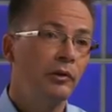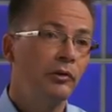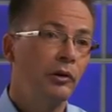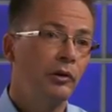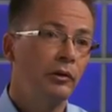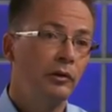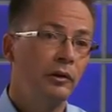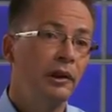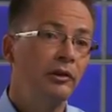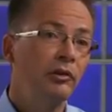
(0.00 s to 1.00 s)
So
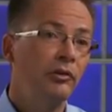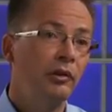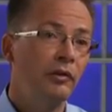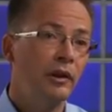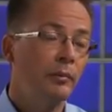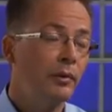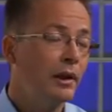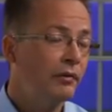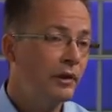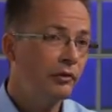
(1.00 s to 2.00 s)
uh, lesions develop
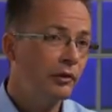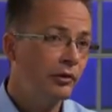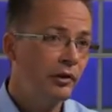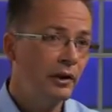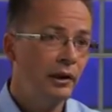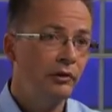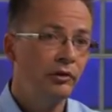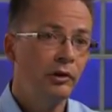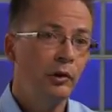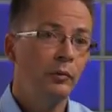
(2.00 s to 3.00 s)
at vascular
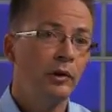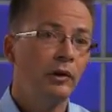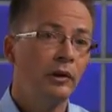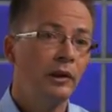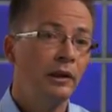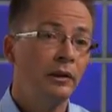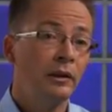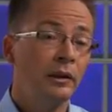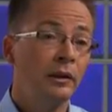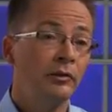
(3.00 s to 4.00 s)
sites where uh,
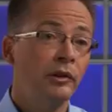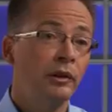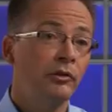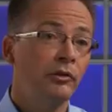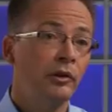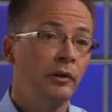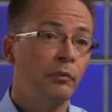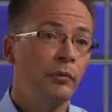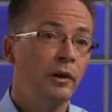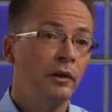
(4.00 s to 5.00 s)
glycocalyx is
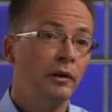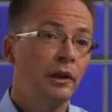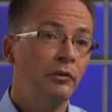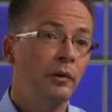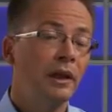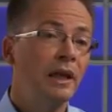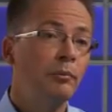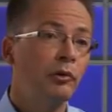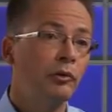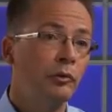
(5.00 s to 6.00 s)
uh, less well
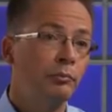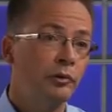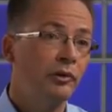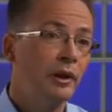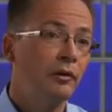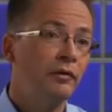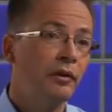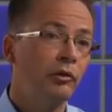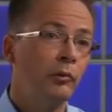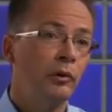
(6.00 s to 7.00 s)
able to protect the
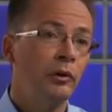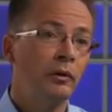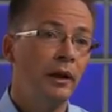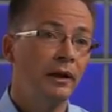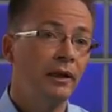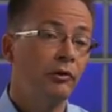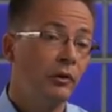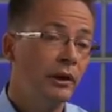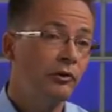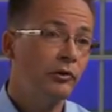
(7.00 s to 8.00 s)
vessel wall against
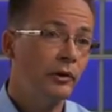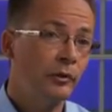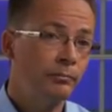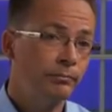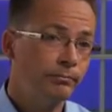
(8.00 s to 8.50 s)
cholesterol.